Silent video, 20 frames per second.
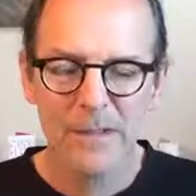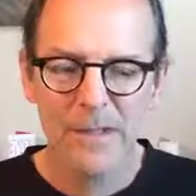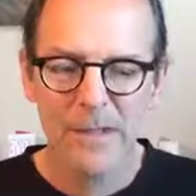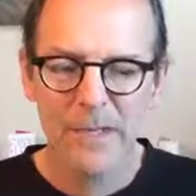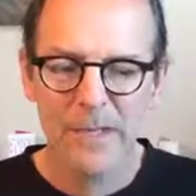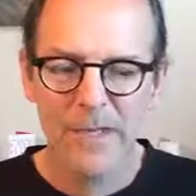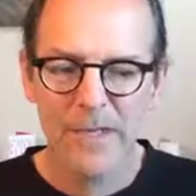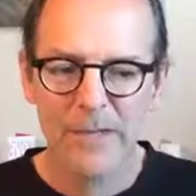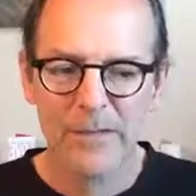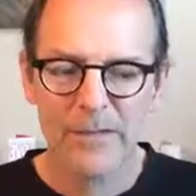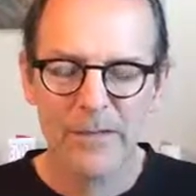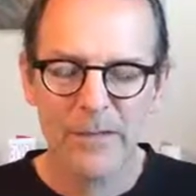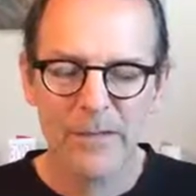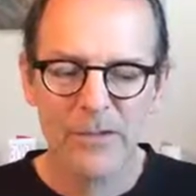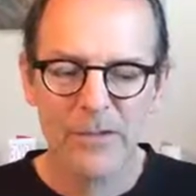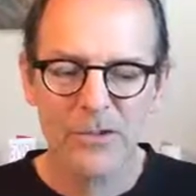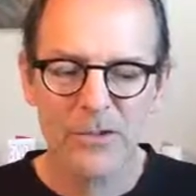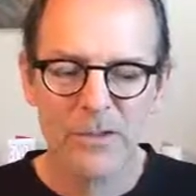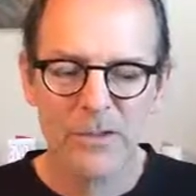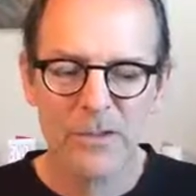And if
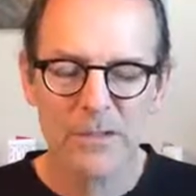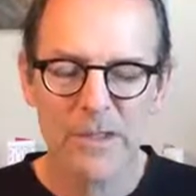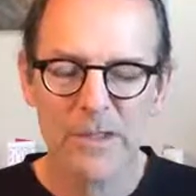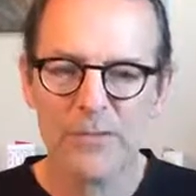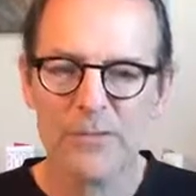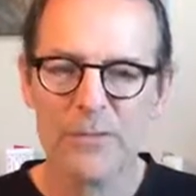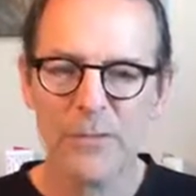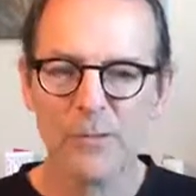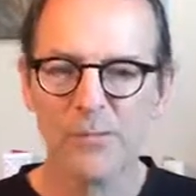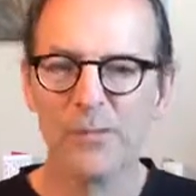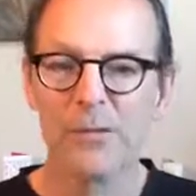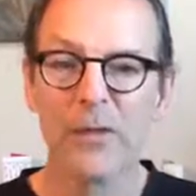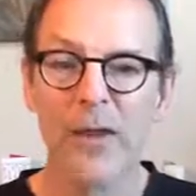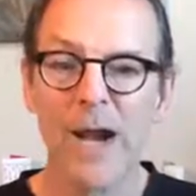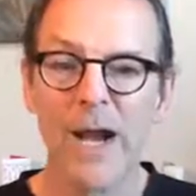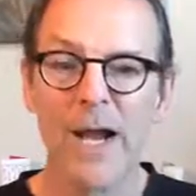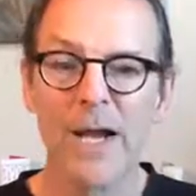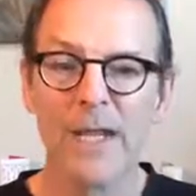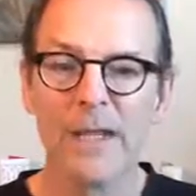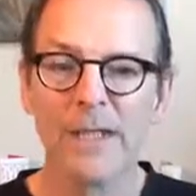it just gives you
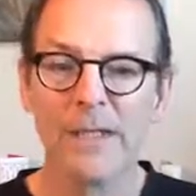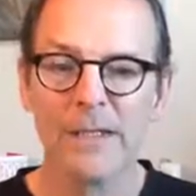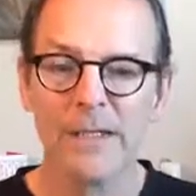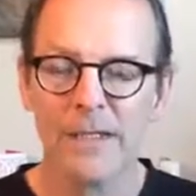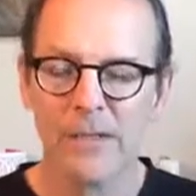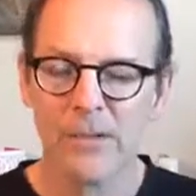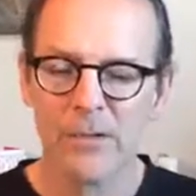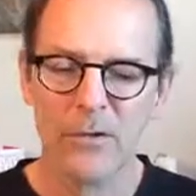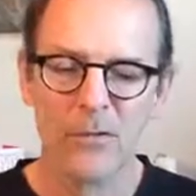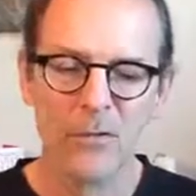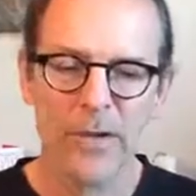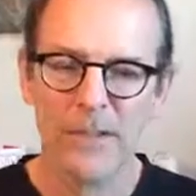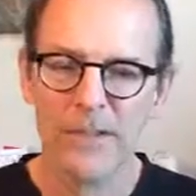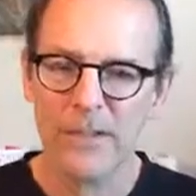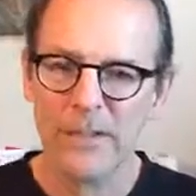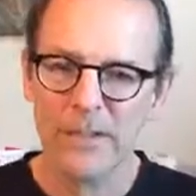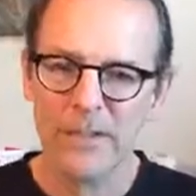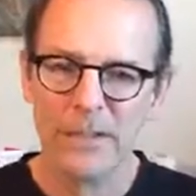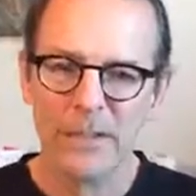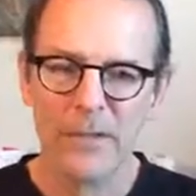pride in
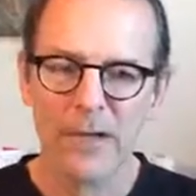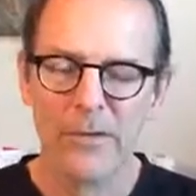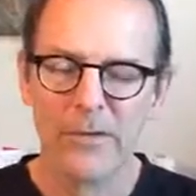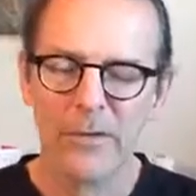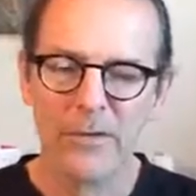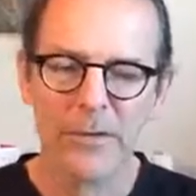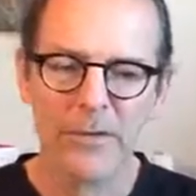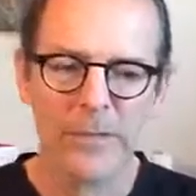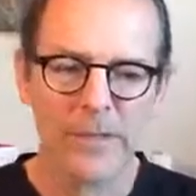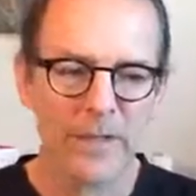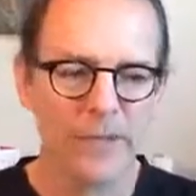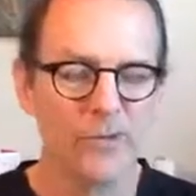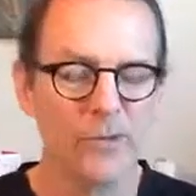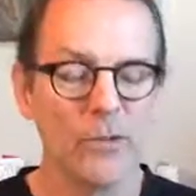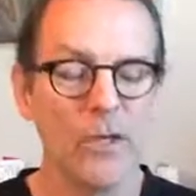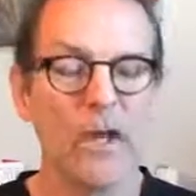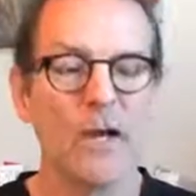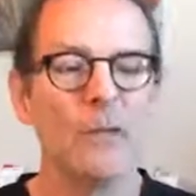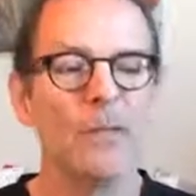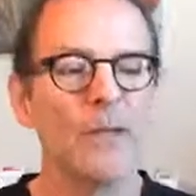correcting another because you
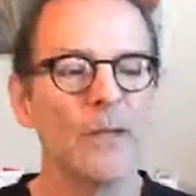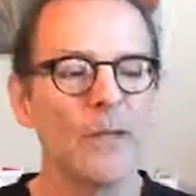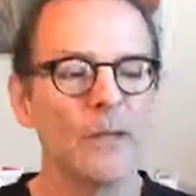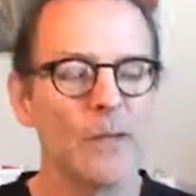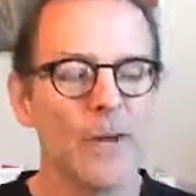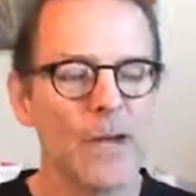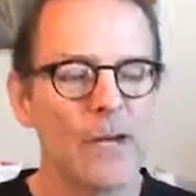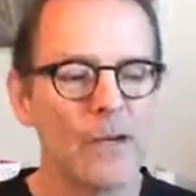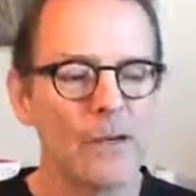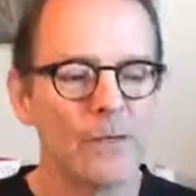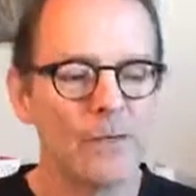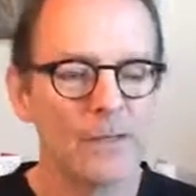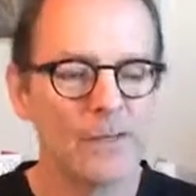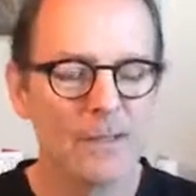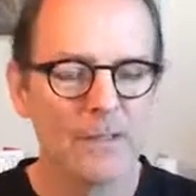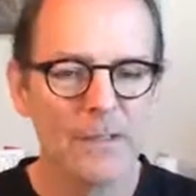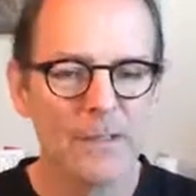help them out,